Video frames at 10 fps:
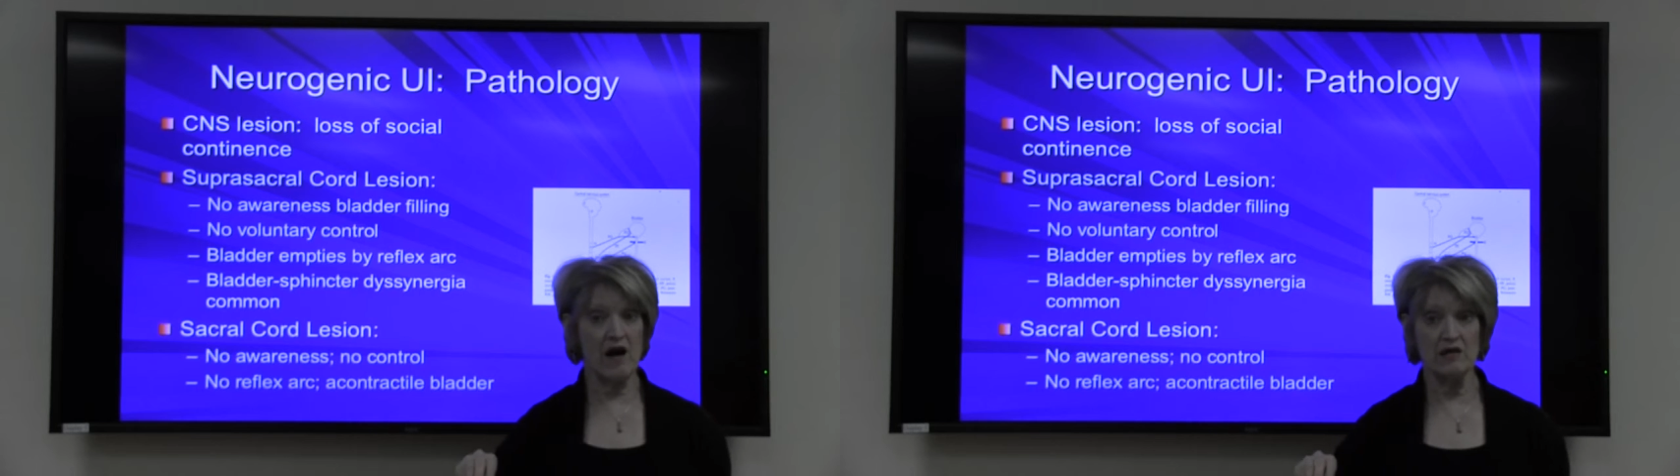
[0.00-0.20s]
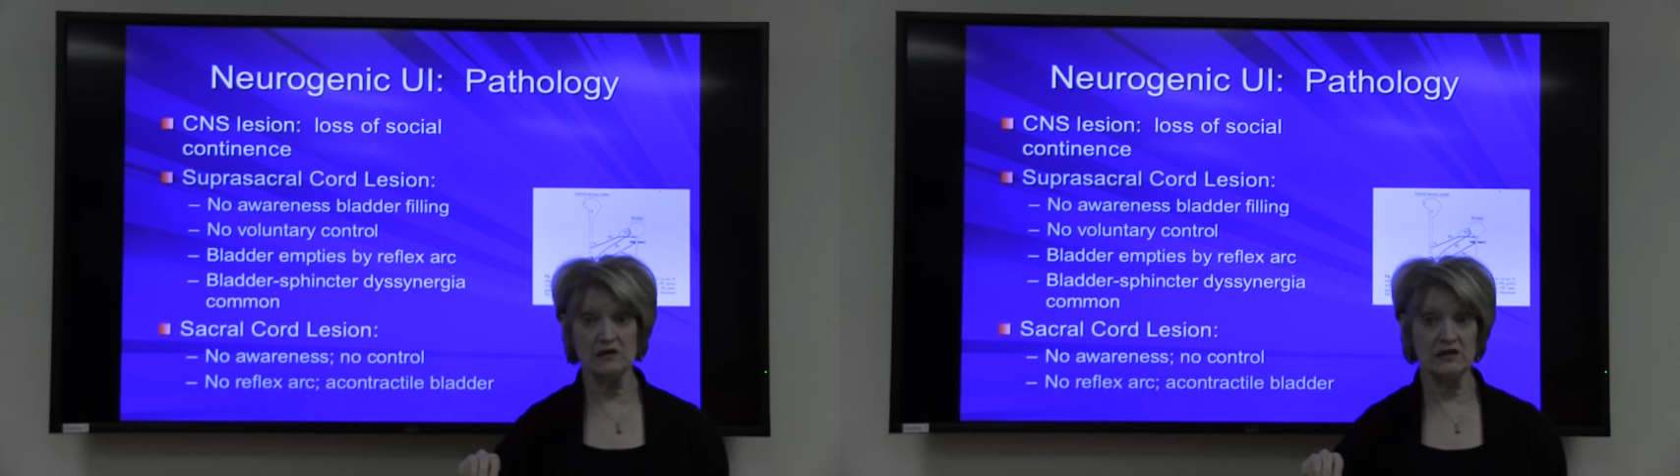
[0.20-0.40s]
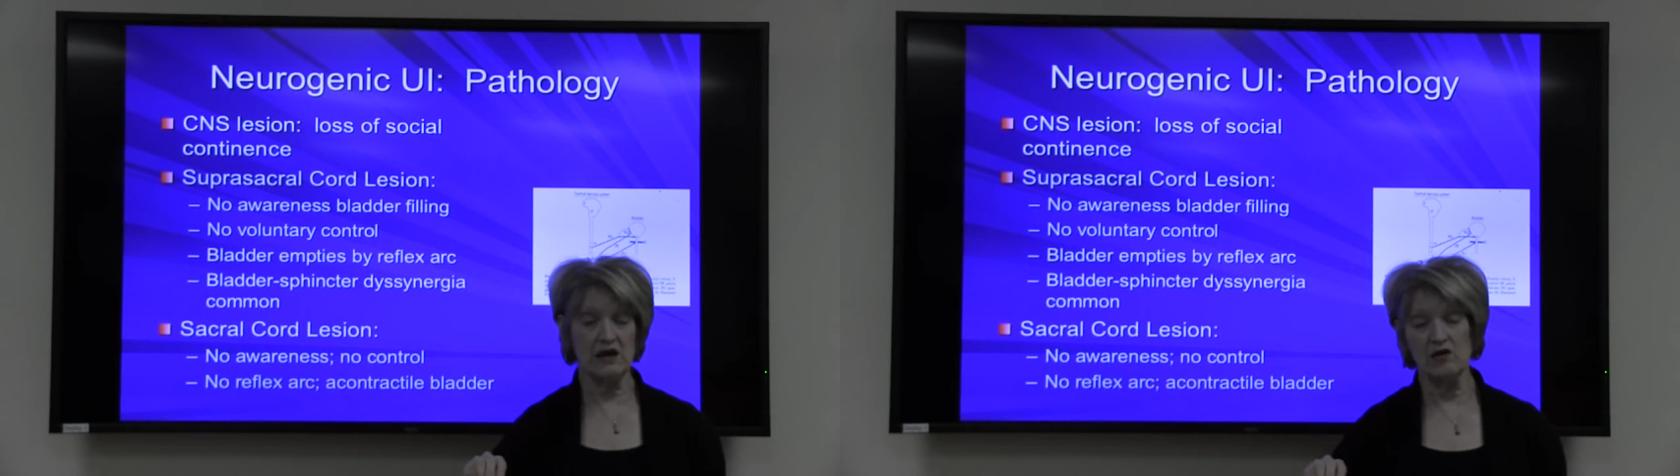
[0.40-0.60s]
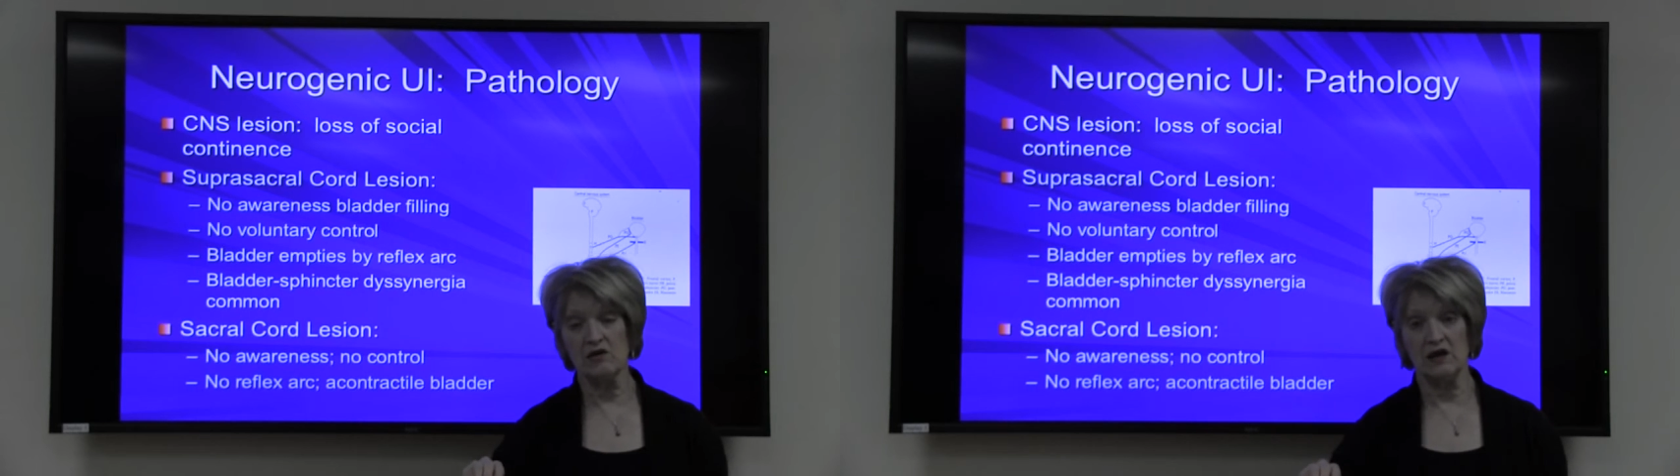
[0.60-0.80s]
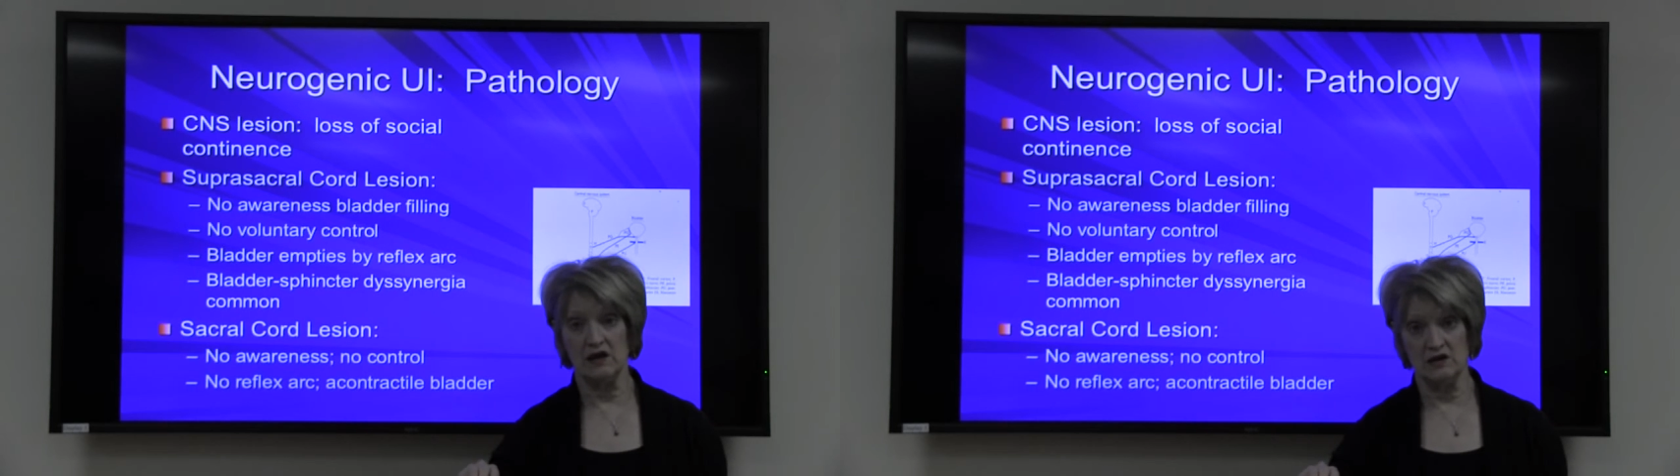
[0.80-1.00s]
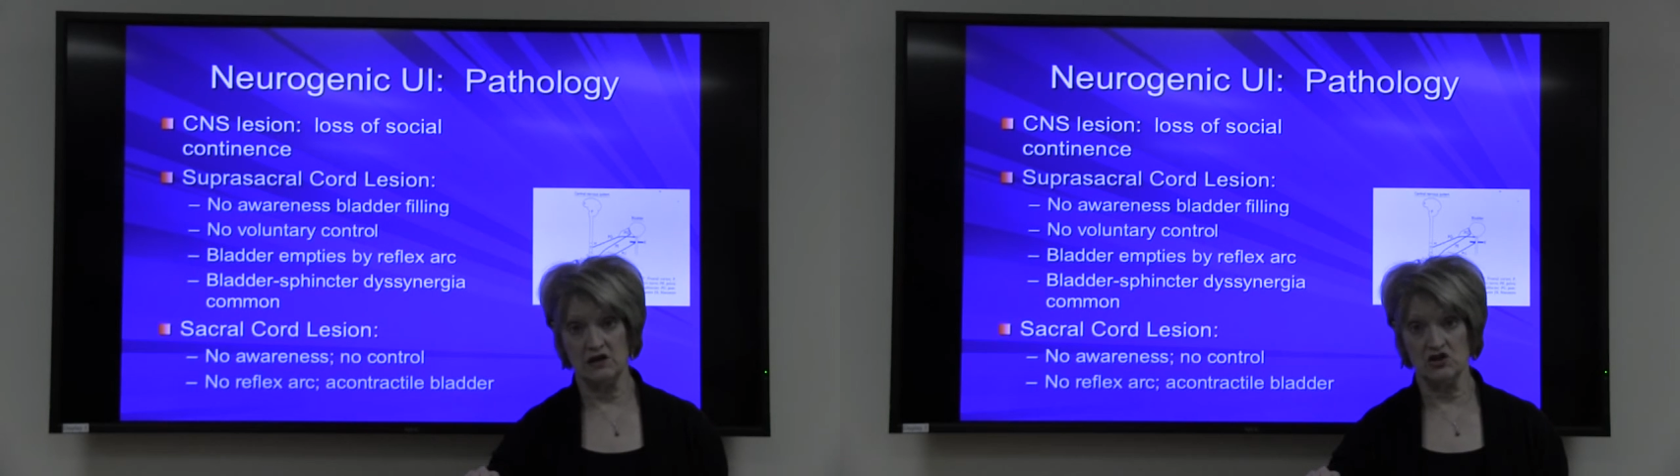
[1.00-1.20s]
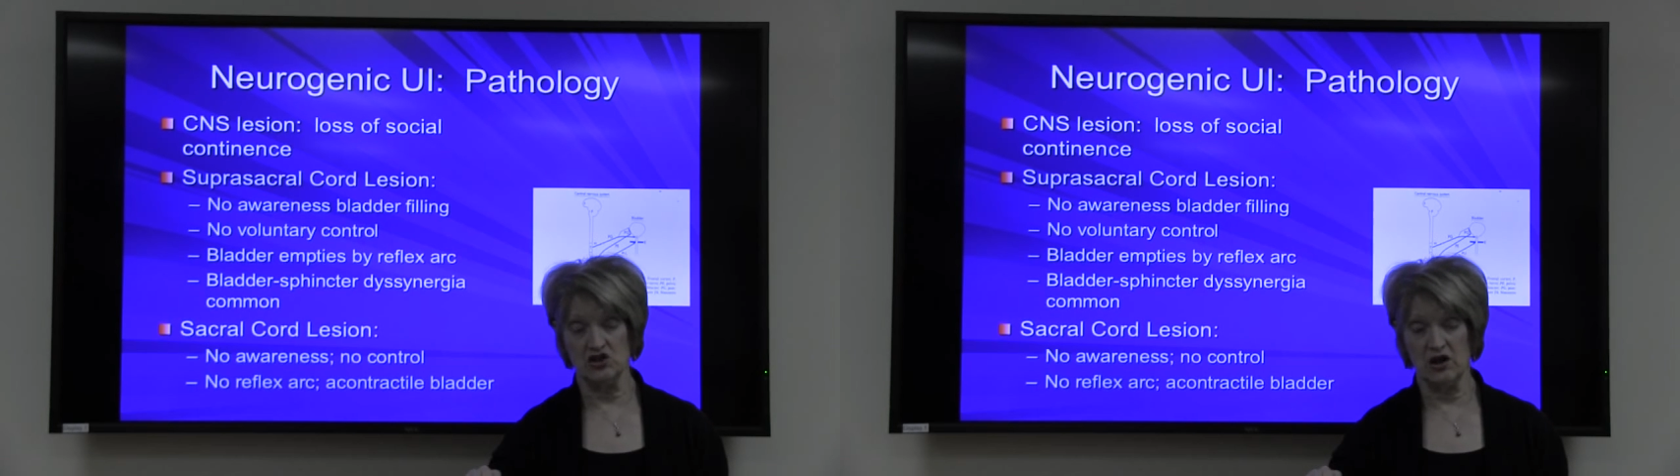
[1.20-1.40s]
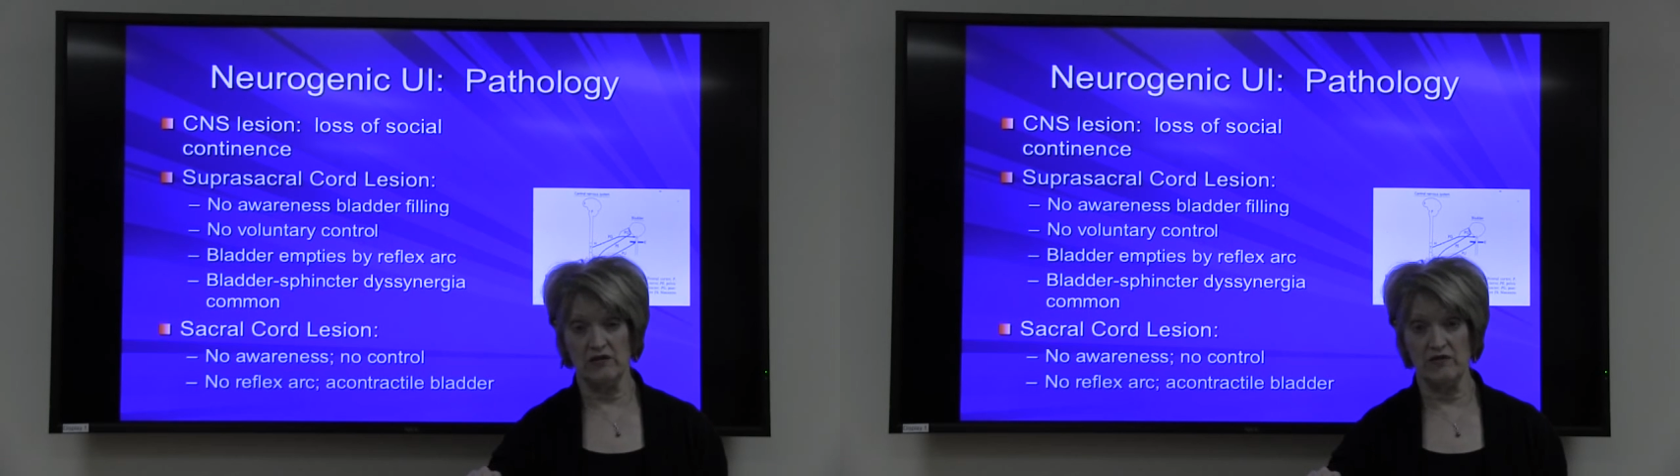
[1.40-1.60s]
voluntarily
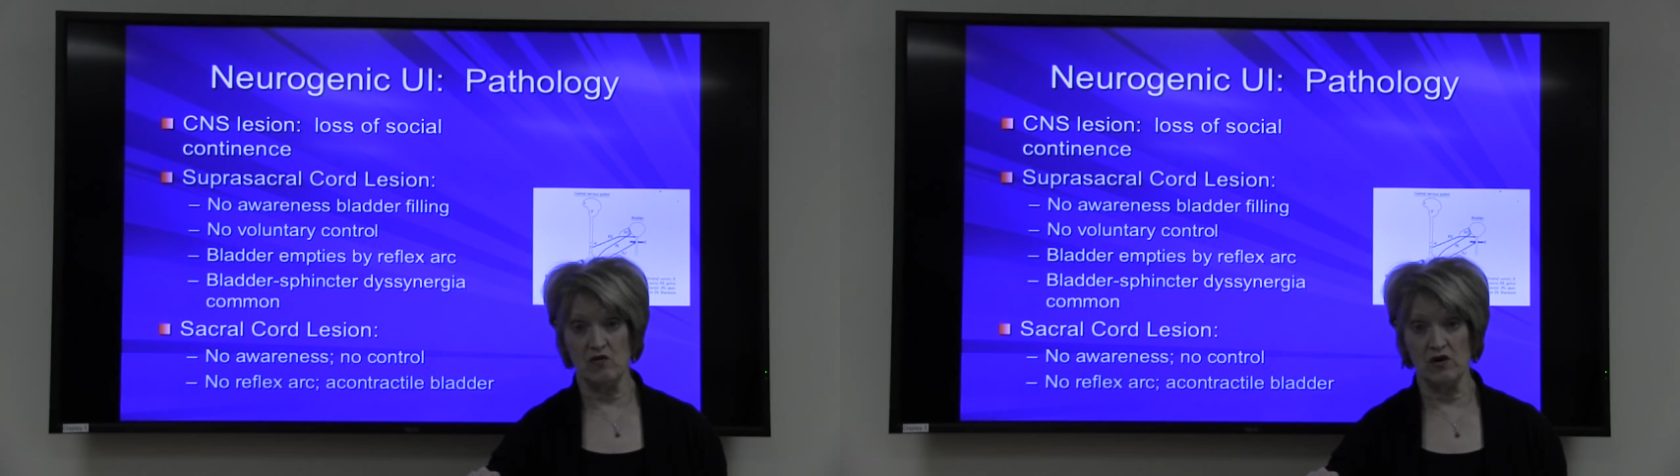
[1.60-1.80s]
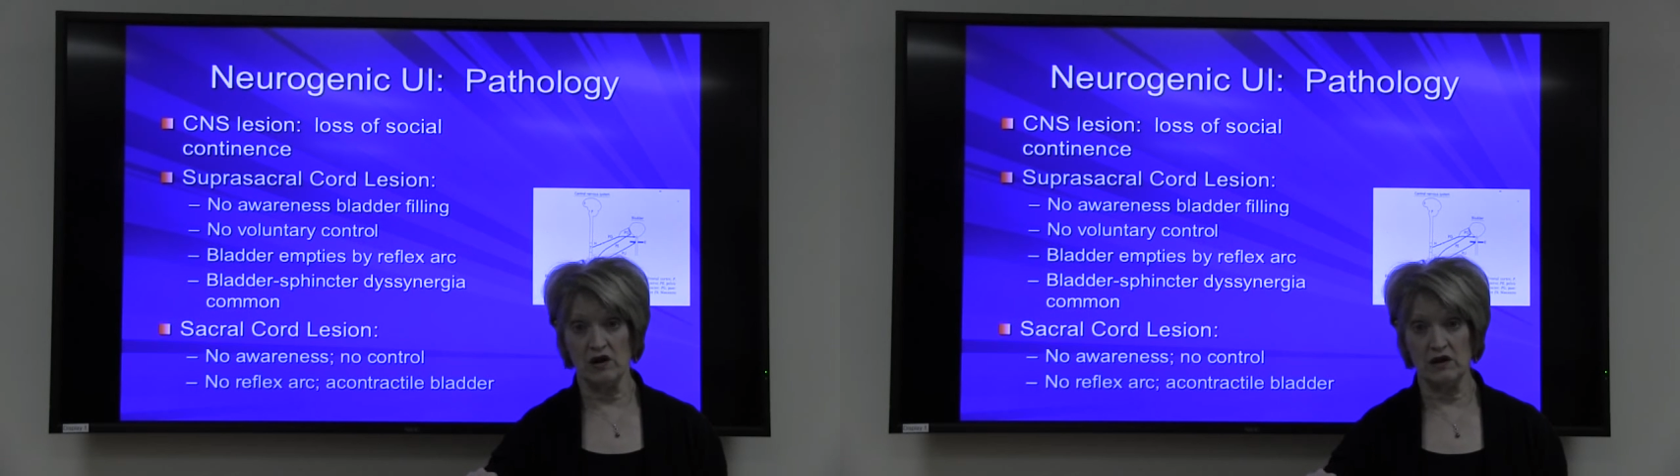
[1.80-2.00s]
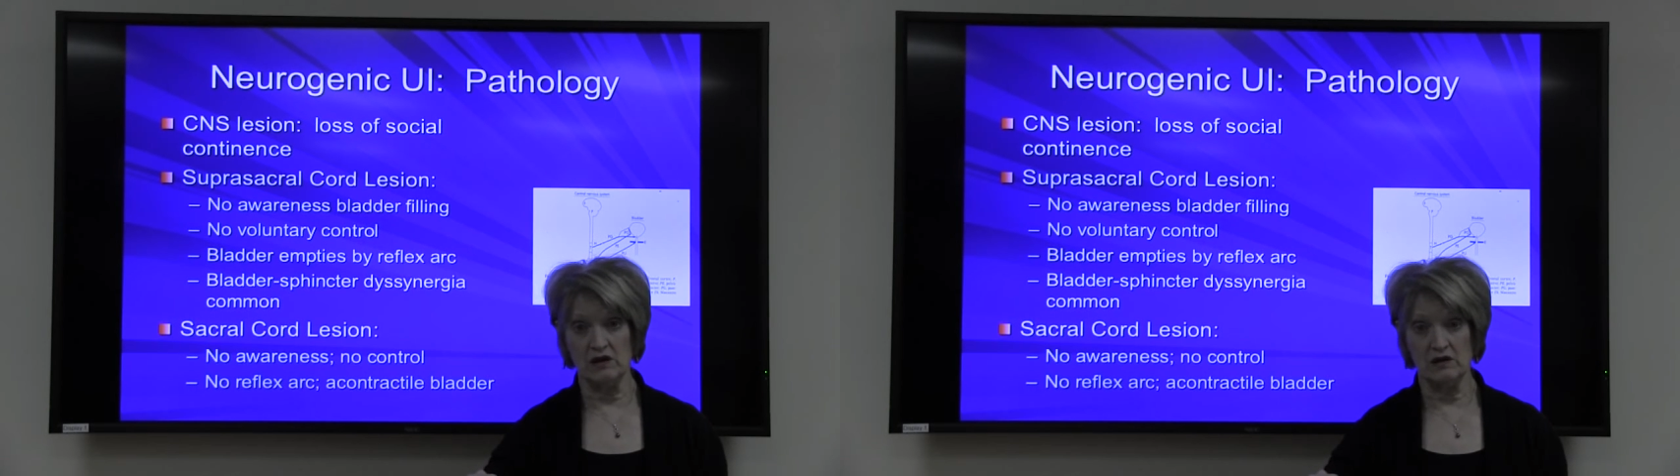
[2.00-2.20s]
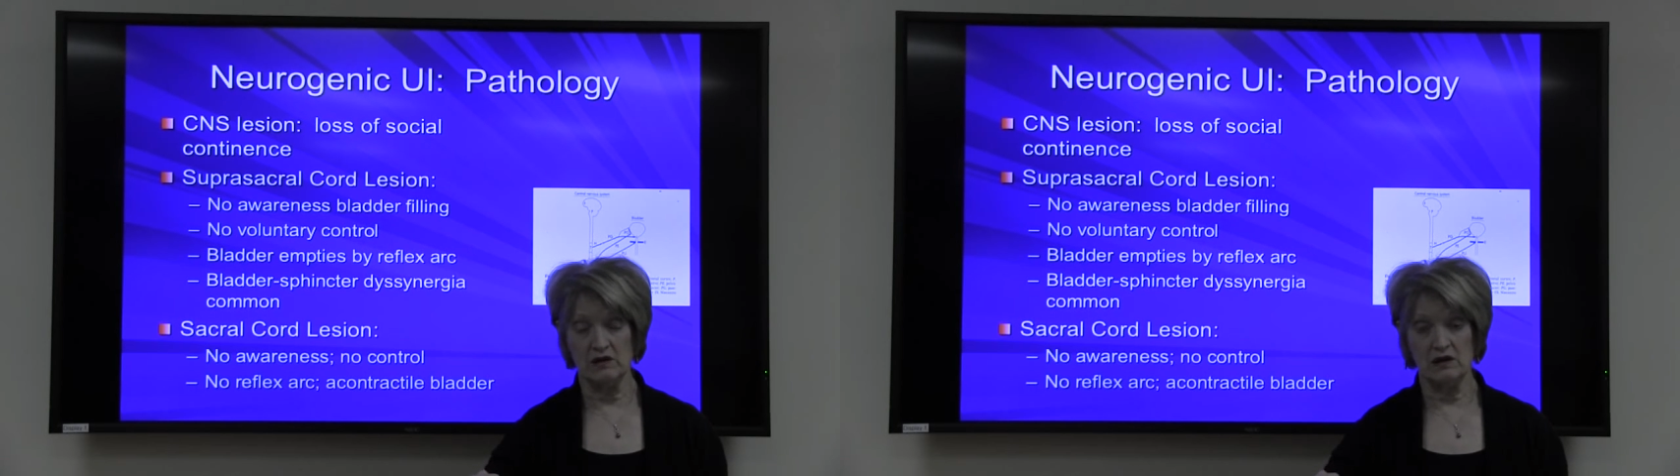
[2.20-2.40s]
initiate voiding,